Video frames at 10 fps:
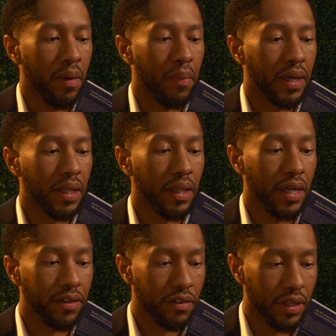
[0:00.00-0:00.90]
by the
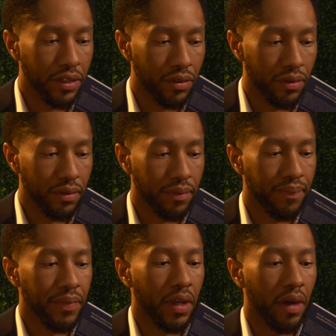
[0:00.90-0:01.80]
legislatures
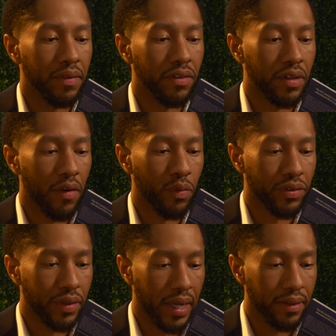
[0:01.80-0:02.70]
of the several
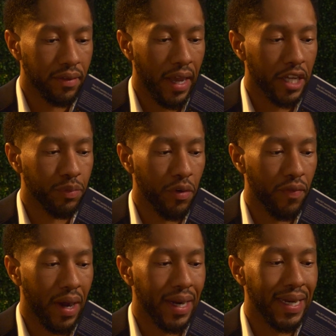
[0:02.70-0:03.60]
states as
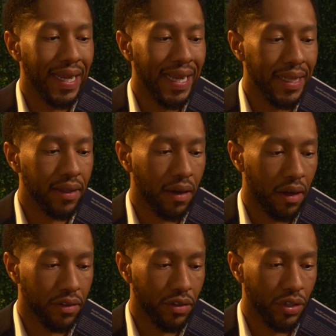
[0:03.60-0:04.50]
provided in the
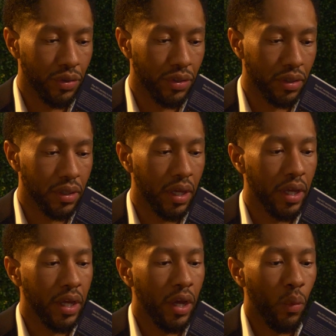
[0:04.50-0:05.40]
Constitution
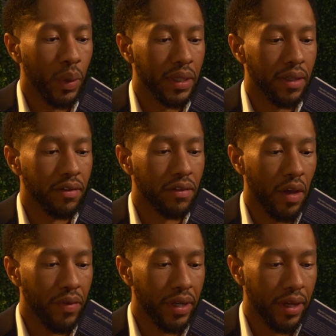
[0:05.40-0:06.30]
within
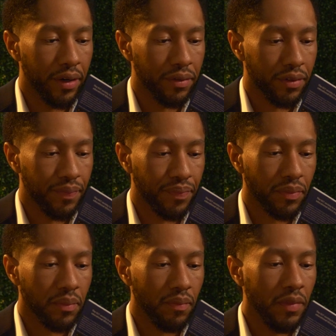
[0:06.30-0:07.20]
7 years
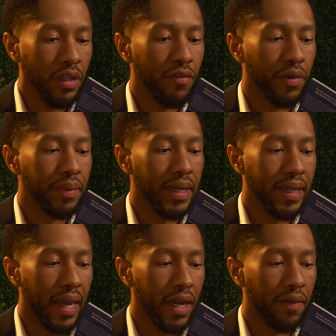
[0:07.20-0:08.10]
from the
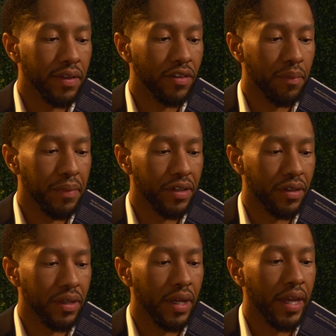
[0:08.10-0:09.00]
date of the
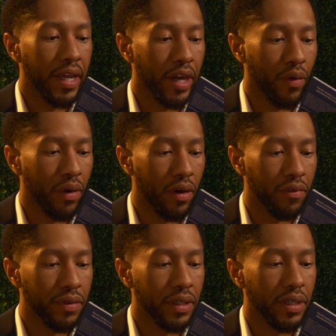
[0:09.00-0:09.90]
submission
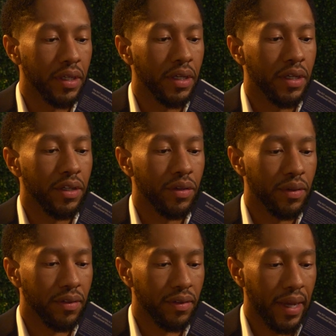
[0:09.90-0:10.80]
hereof to
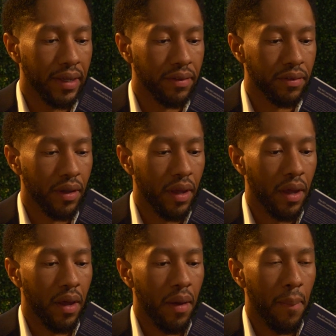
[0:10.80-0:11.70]
the states
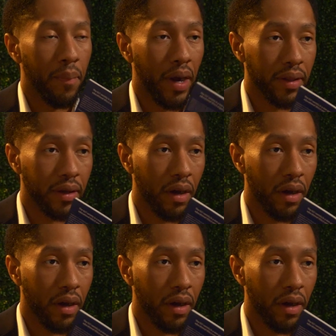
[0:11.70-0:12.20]
by the